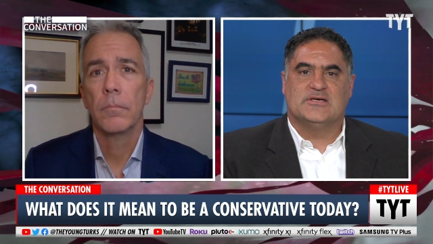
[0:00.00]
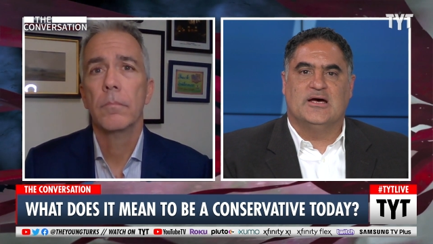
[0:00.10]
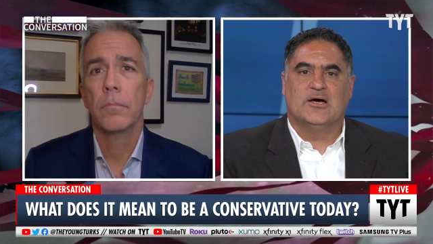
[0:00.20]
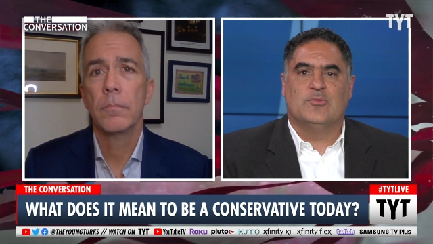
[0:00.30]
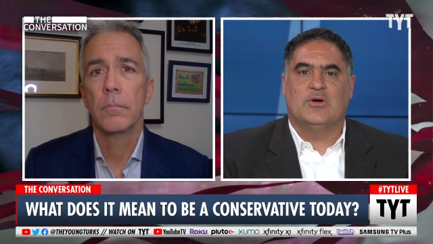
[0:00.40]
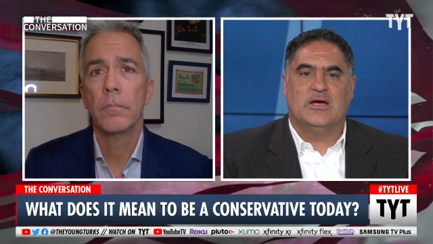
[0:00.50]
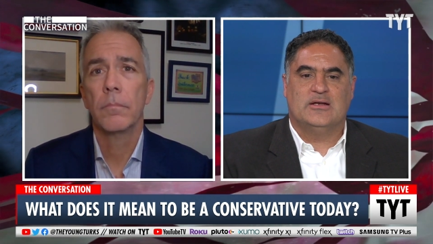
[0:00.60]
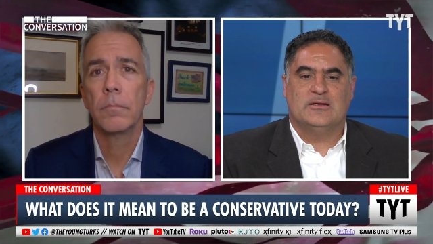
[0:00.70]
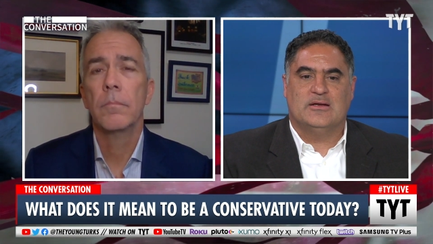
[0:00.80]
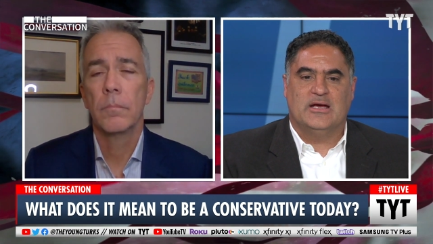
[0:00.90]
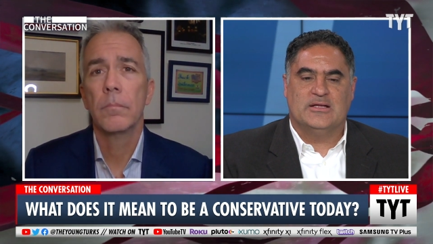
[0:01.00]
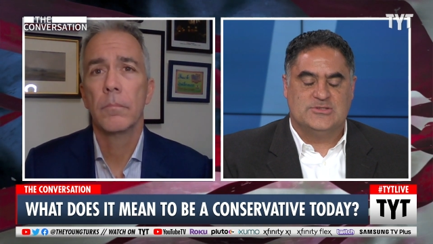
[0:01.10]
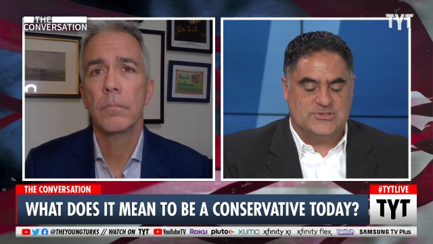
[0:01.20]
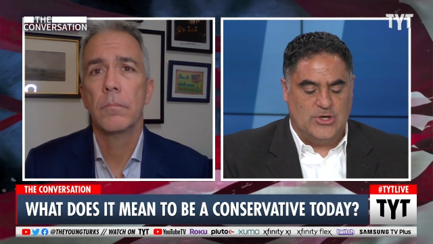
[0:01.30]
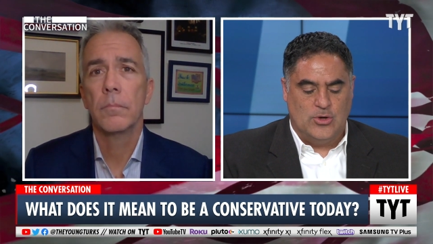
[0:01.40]
Speaker 1: Um, and, and
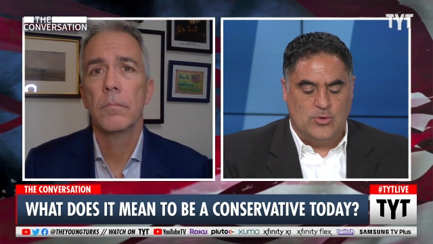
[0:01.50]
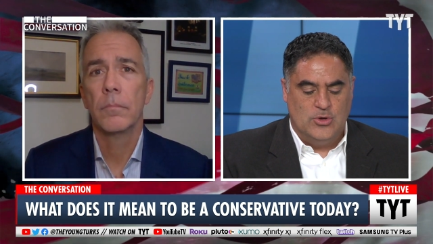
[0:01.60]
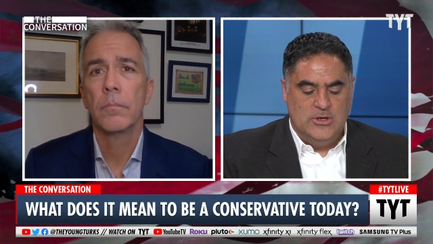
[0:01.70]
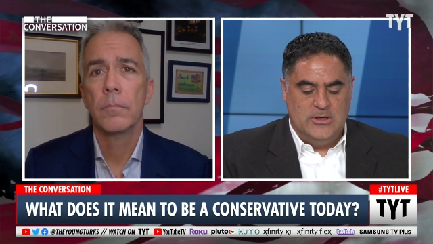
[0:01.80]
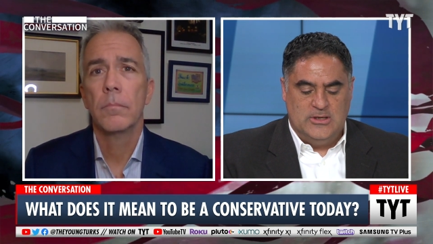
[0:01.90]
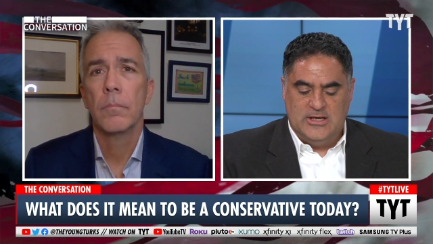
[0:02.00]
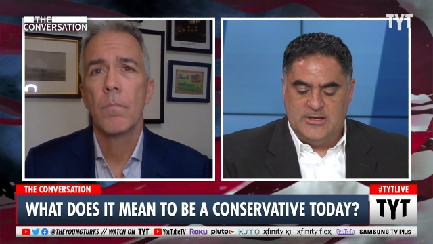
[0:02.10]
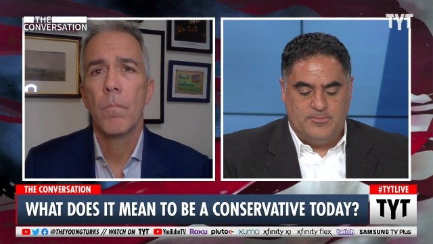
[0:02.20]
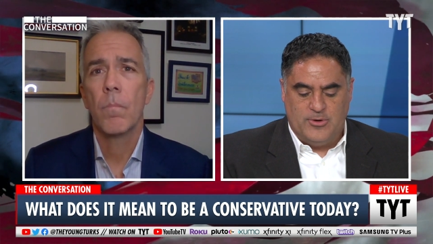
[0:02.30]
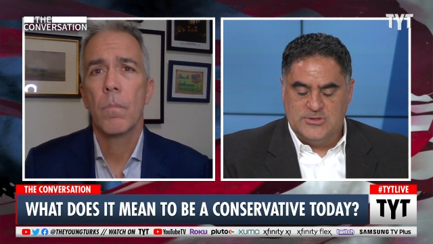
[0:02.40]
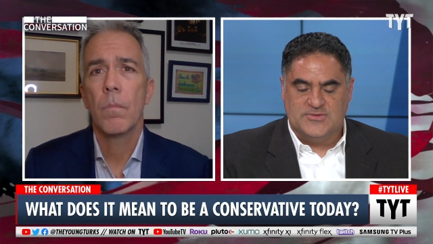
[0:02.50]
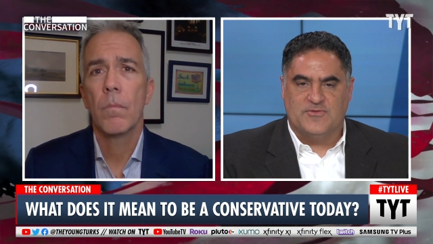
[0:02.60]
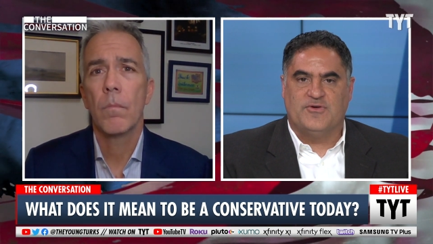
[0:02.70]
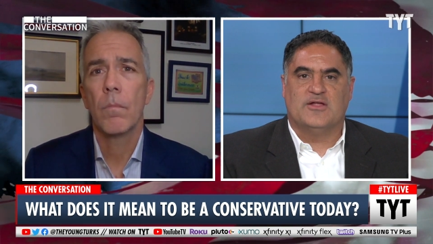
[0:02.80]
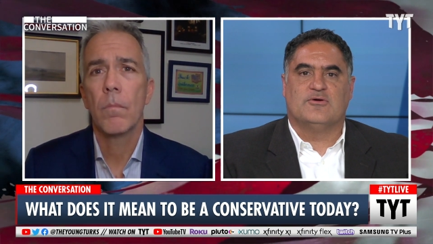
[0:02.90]
so, it, eh, birds of a
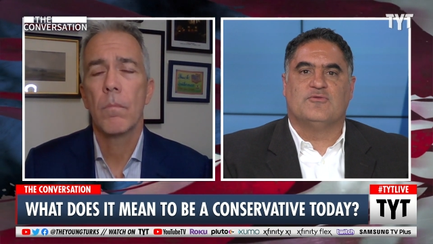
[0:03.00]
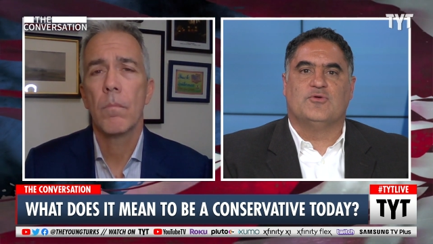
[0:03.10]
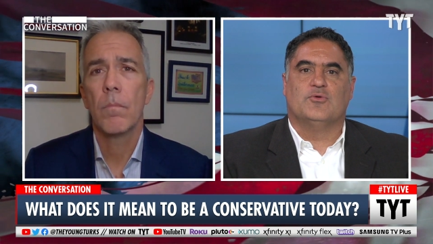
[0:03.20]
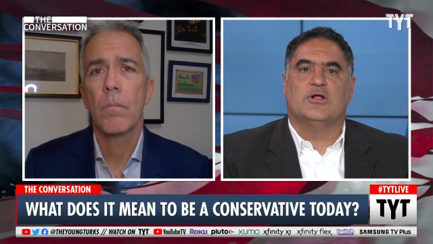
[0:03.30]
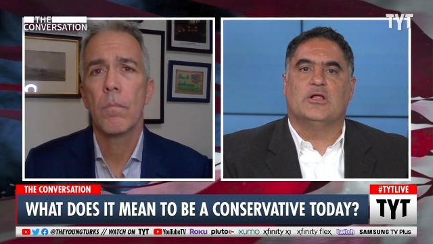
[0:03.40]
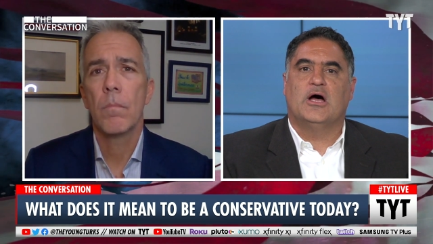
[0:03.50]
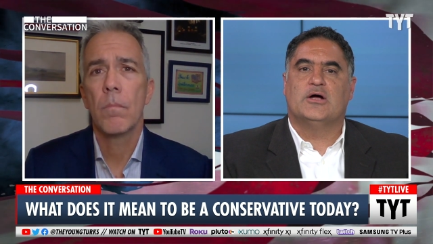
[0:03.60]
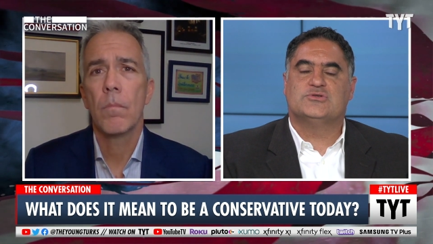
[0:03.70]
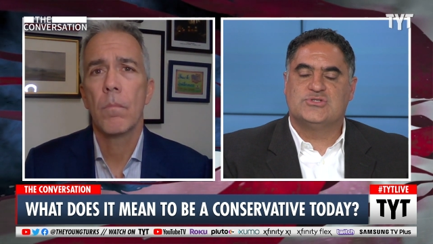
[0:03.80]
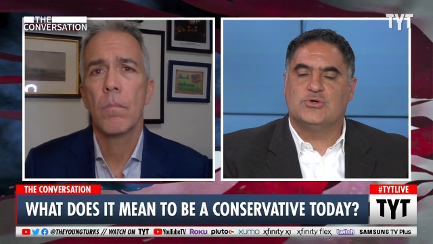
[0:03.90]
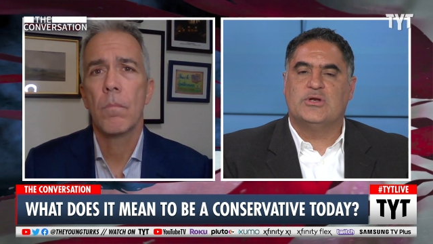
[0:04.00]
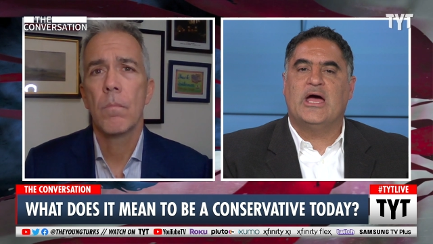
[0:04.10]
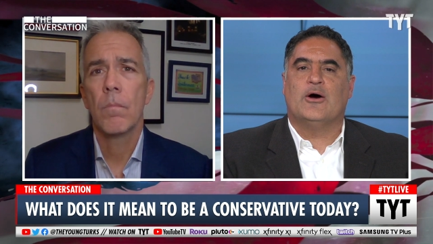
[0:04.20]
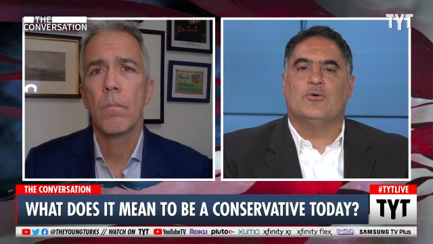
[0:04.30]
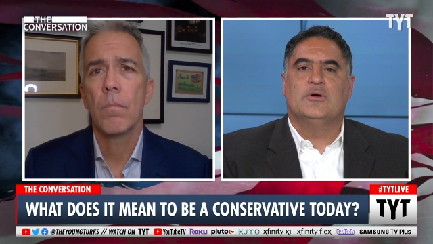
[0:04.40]
feather, if you will. Uh, so
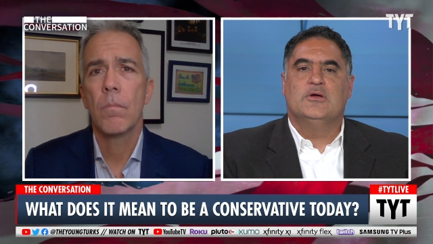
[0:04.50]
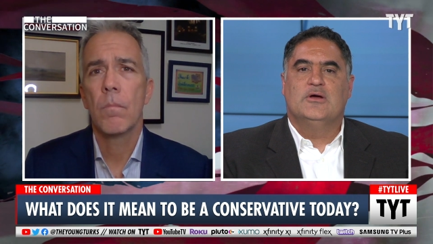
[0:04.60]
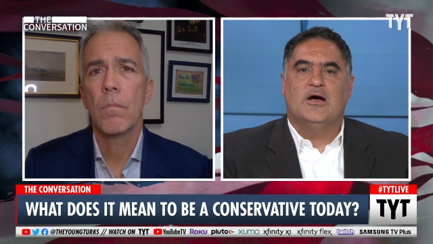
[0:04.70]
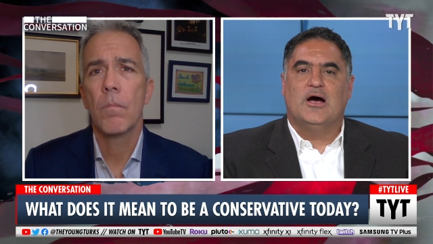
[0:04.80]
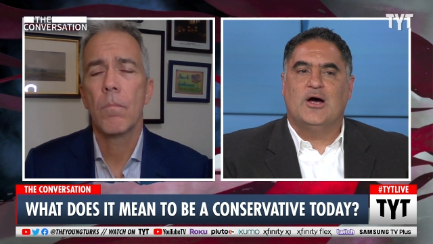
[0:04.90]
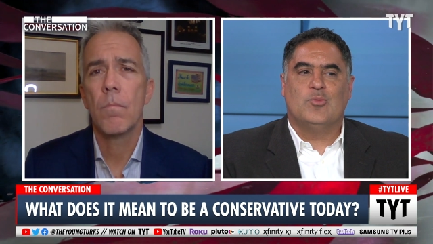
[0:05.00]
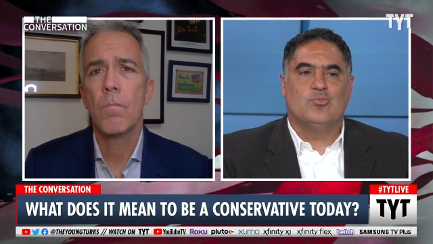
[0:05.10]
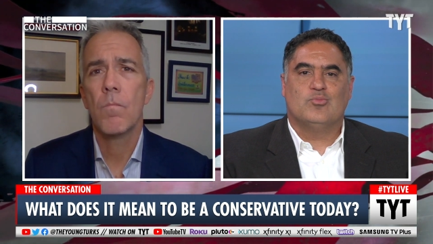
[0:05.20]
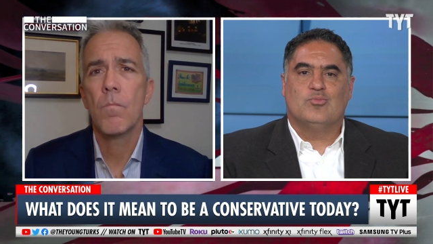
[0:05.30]
now, um,